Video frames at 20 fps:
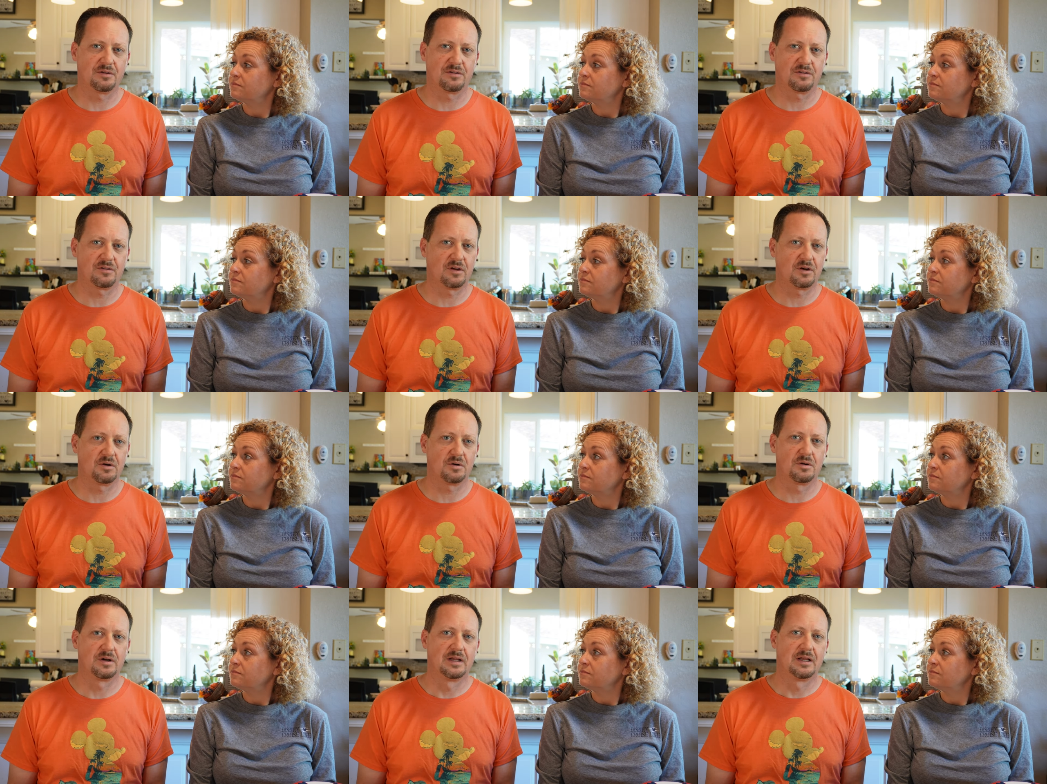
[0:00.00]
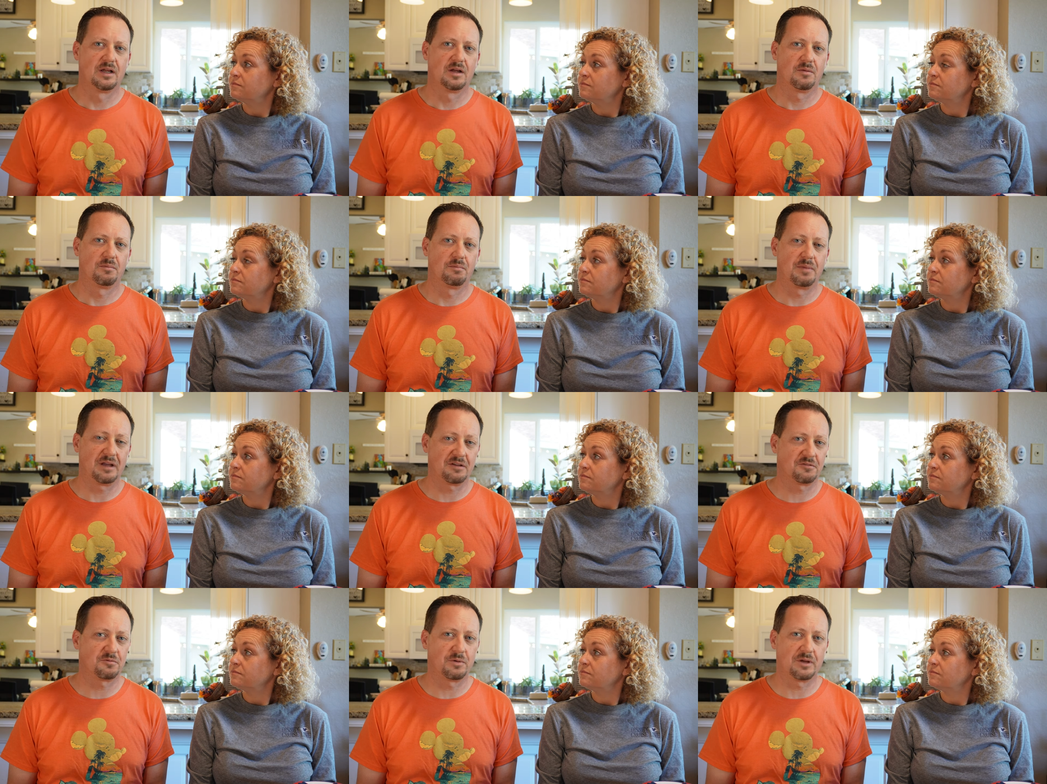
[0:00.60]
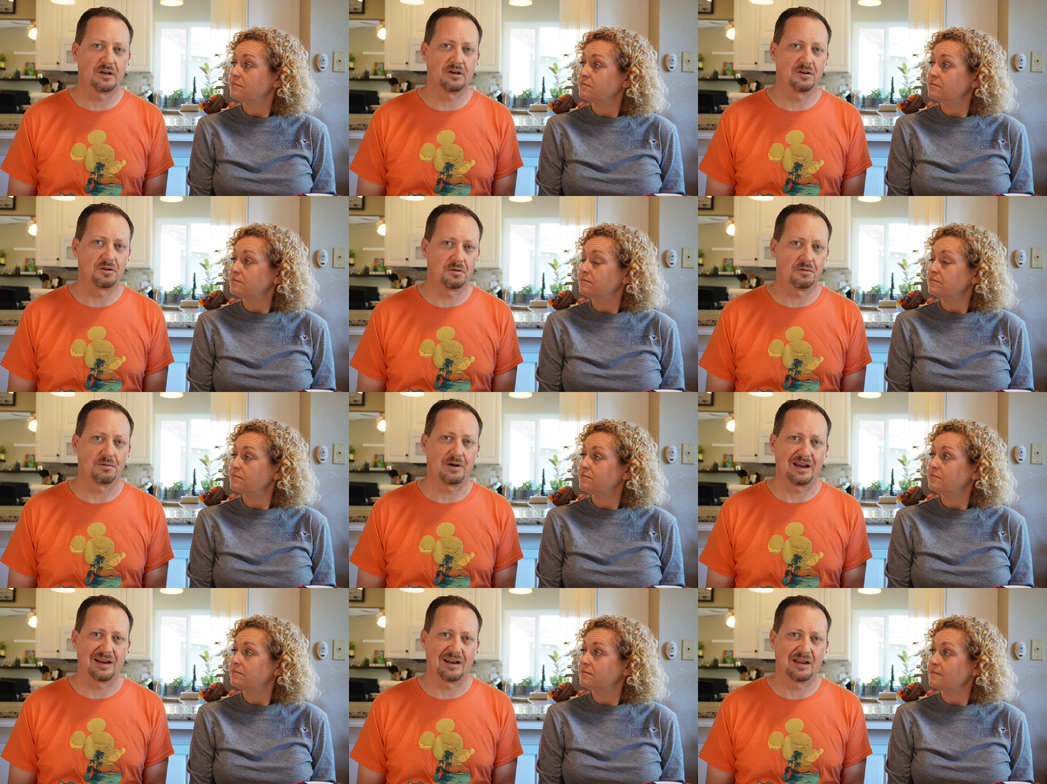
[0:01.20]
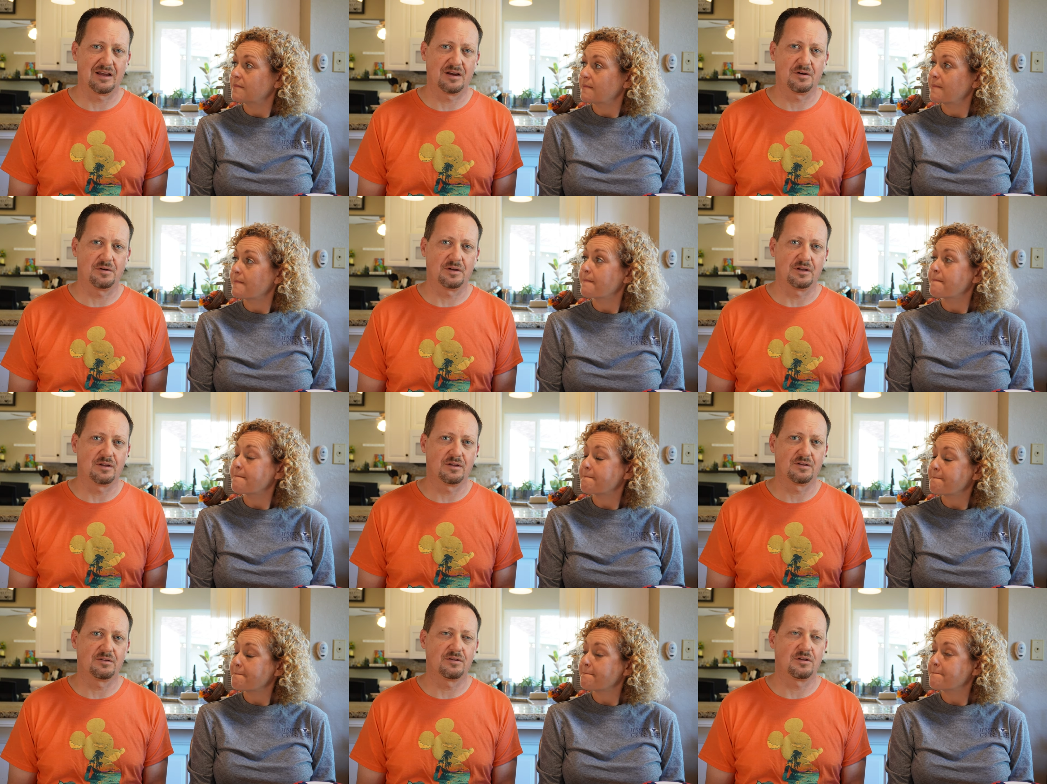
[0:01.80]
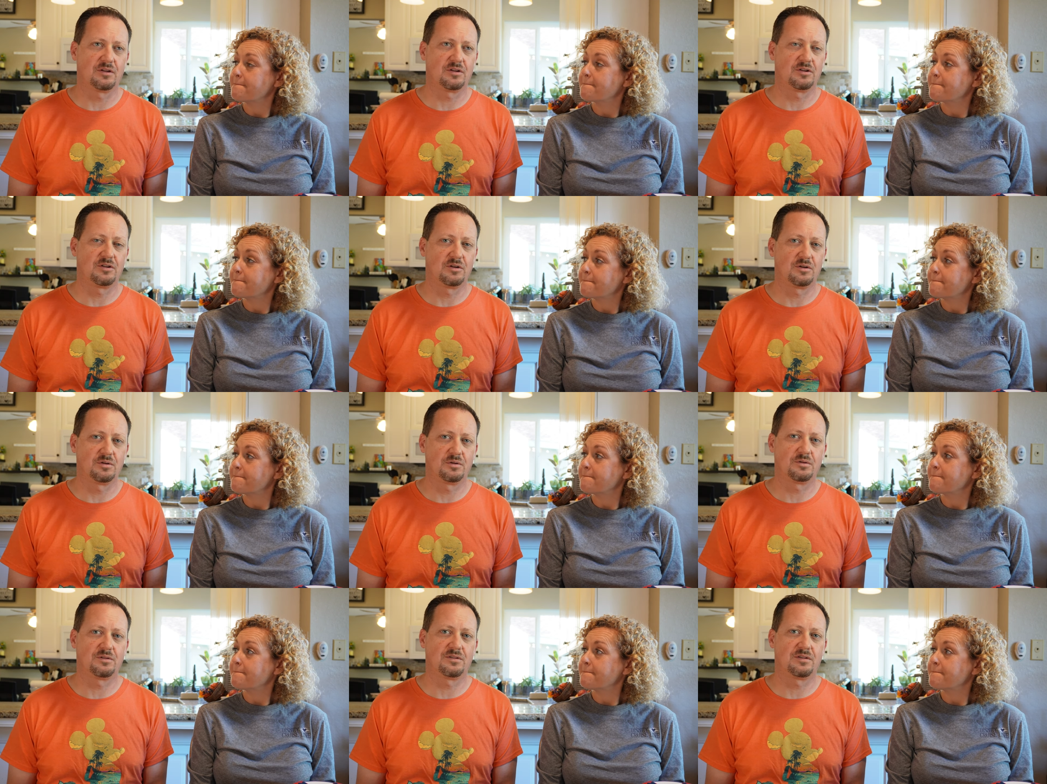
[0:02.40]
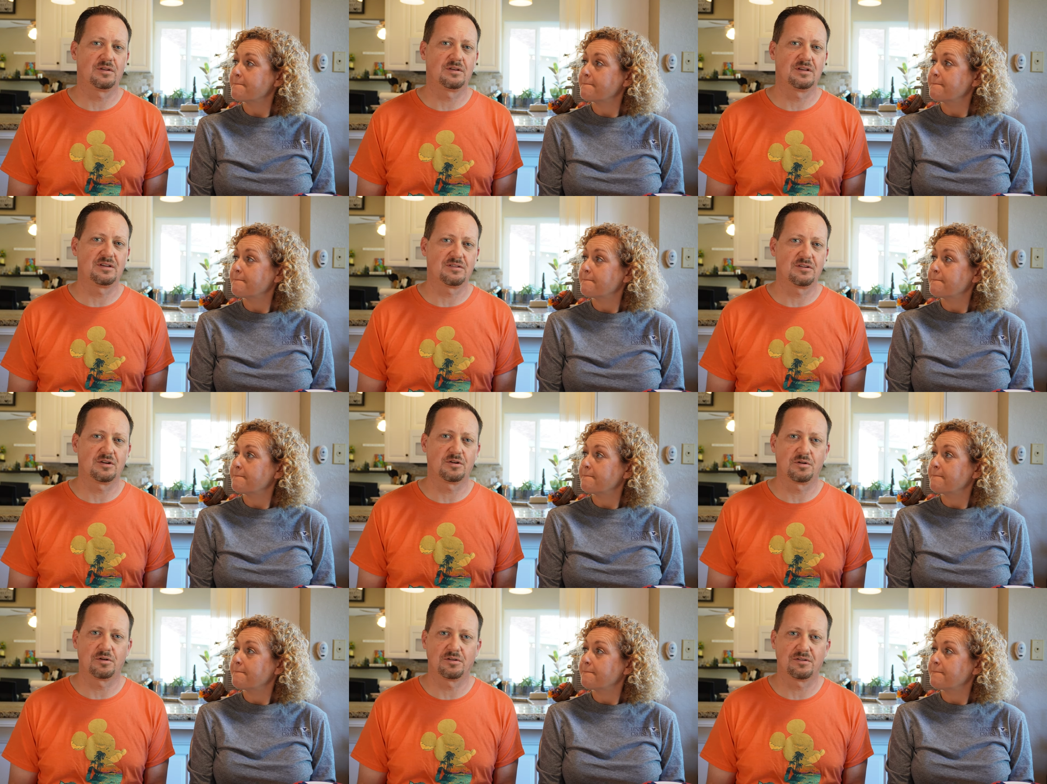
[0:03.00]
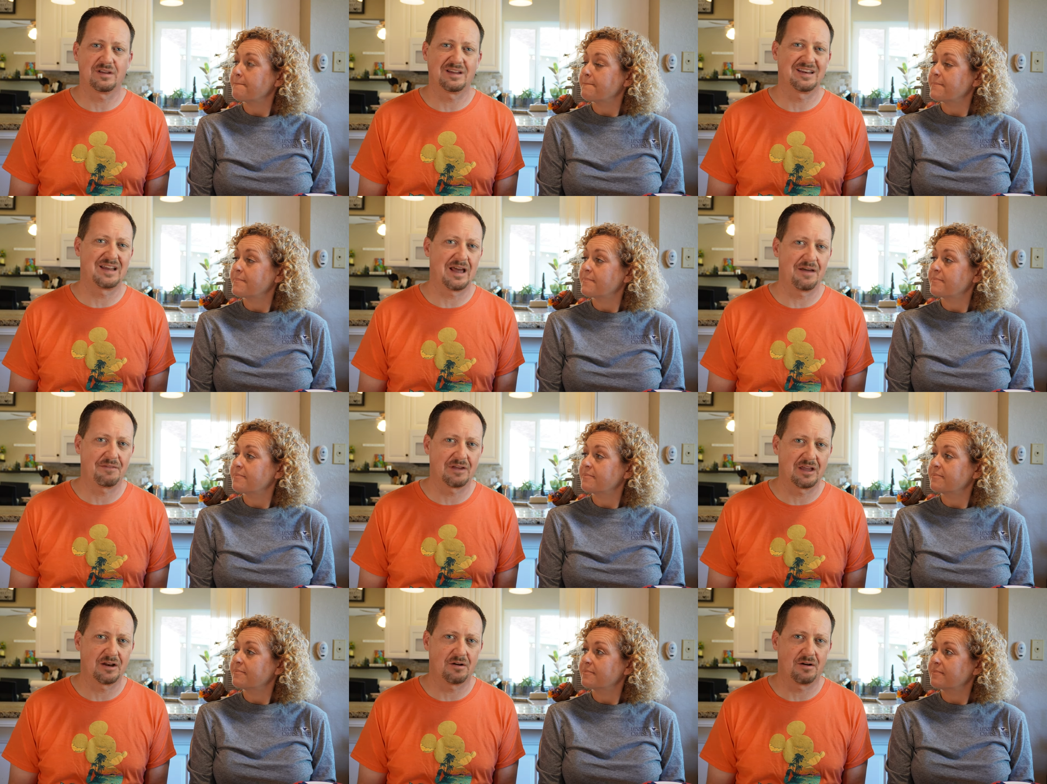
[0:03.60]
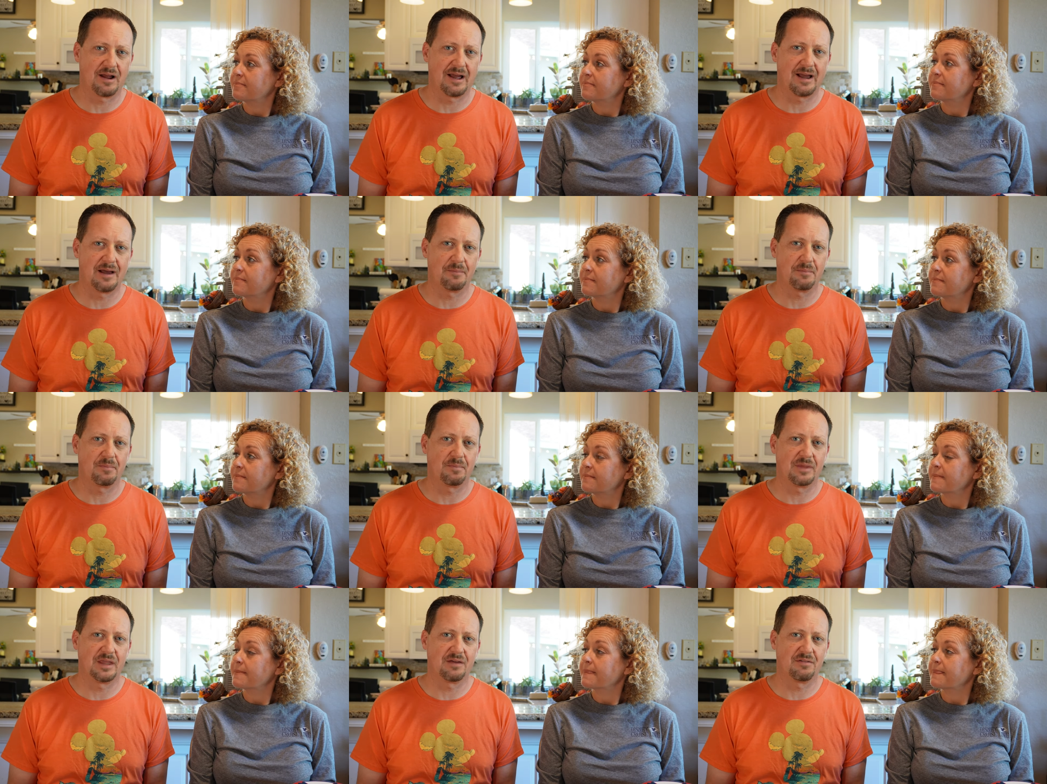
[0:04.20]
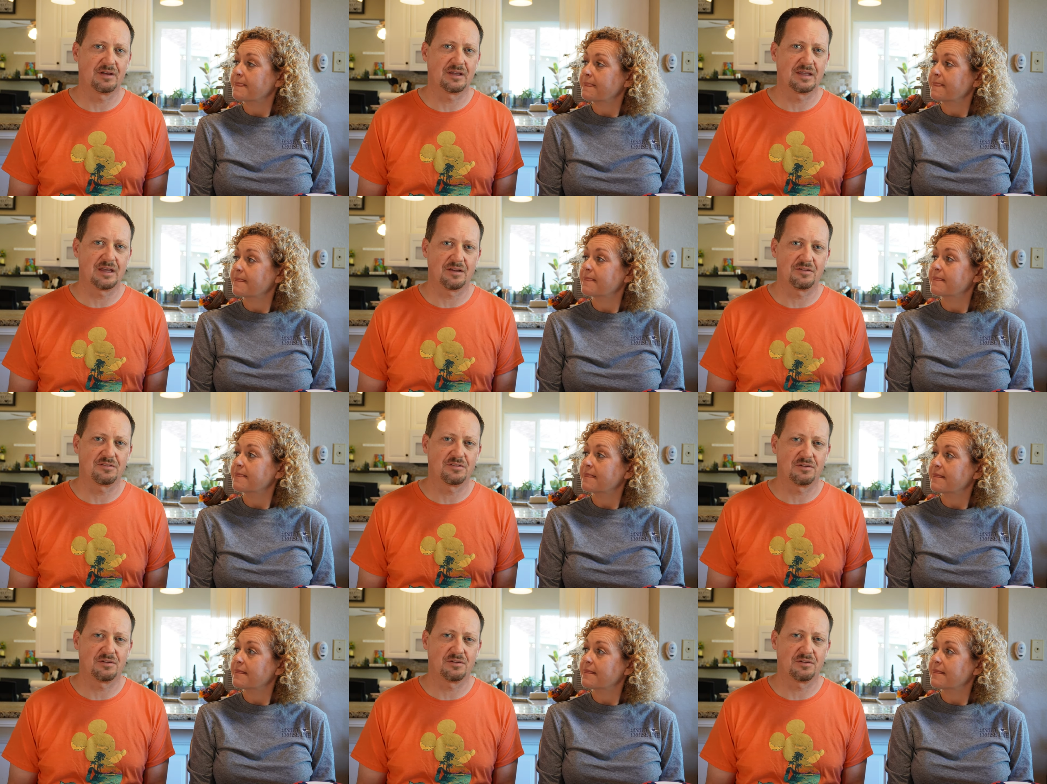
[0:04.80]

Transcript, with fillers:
Speaker 1: And so best way to do it right now is use the Disney Cruise Line Navigator app. They have a guest